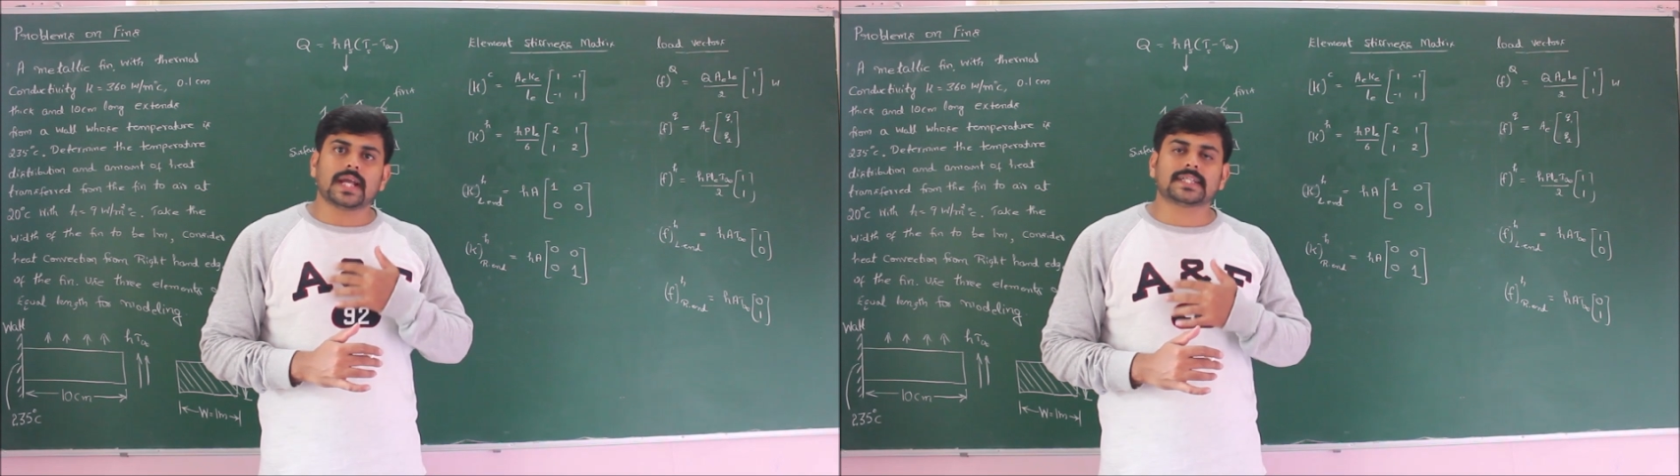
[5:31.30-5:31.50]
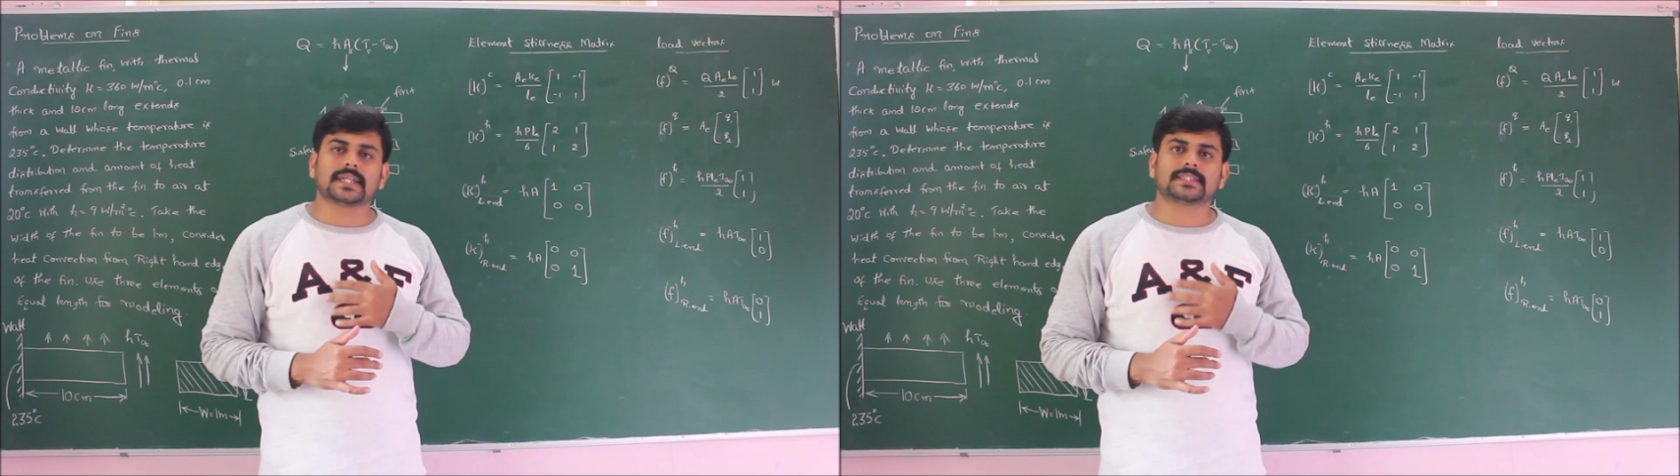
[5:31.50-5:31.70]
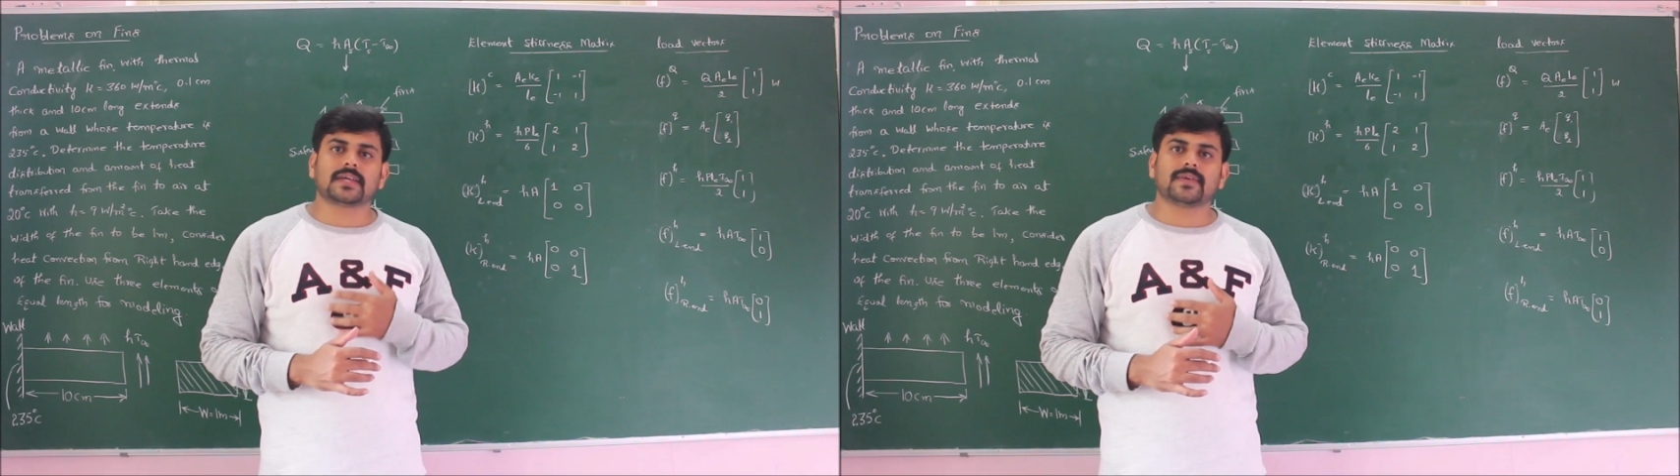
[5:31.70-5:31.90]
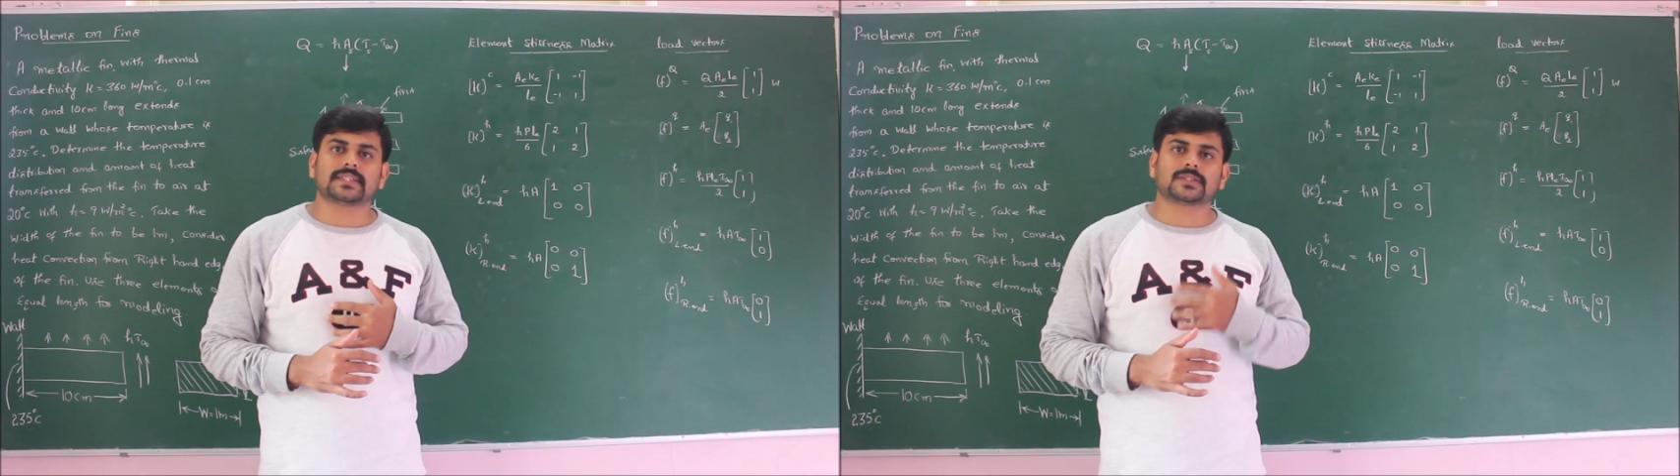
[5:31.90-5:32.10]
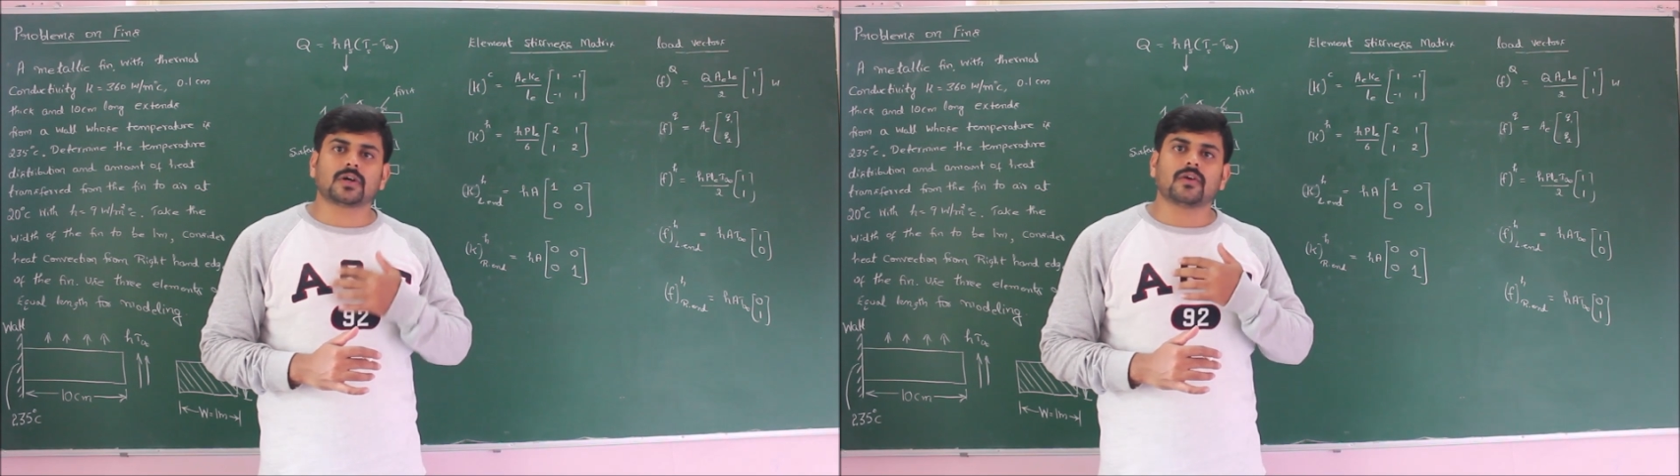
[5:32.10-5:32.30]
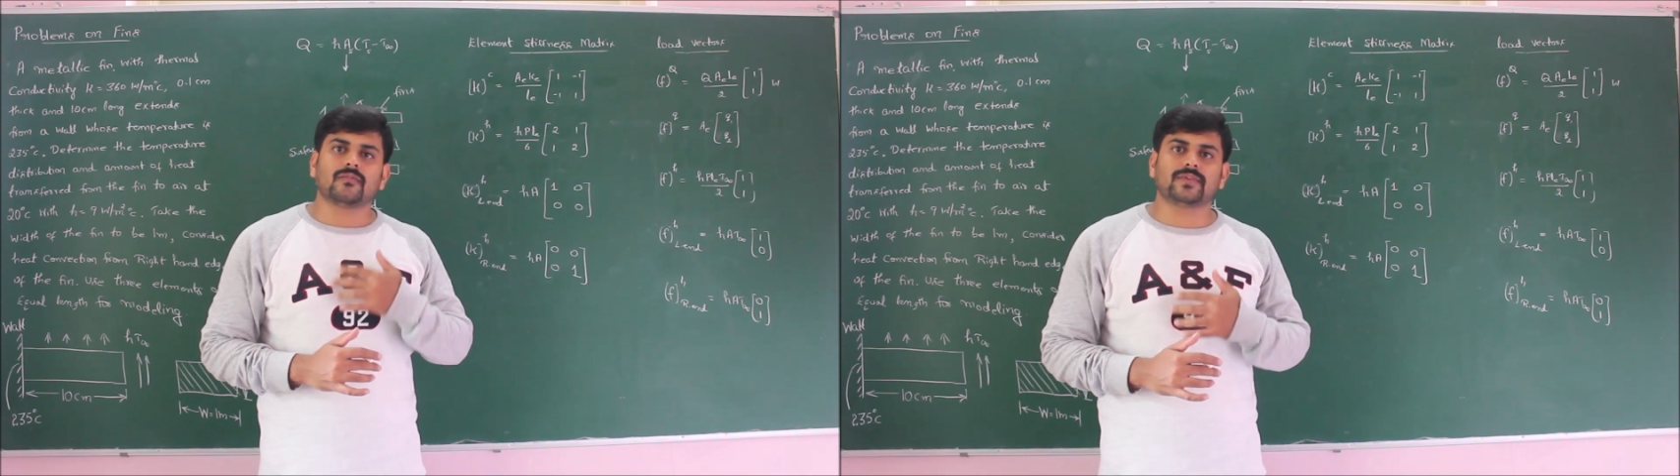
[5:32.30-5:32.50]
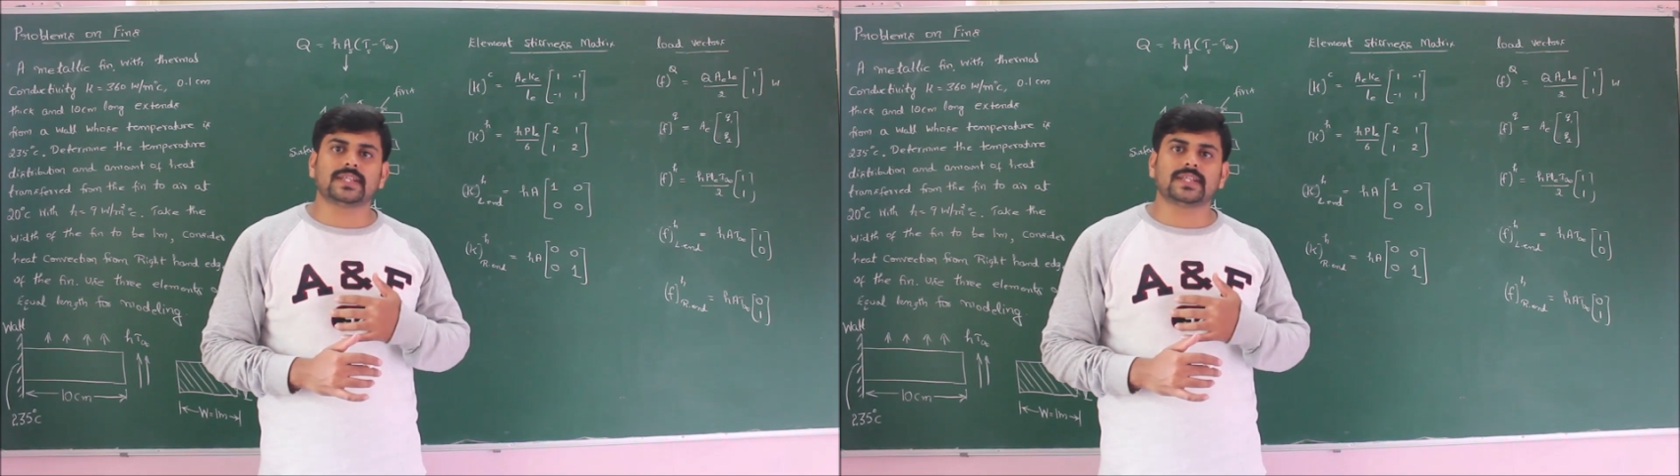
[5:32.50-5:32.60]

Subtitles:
extended surfaces or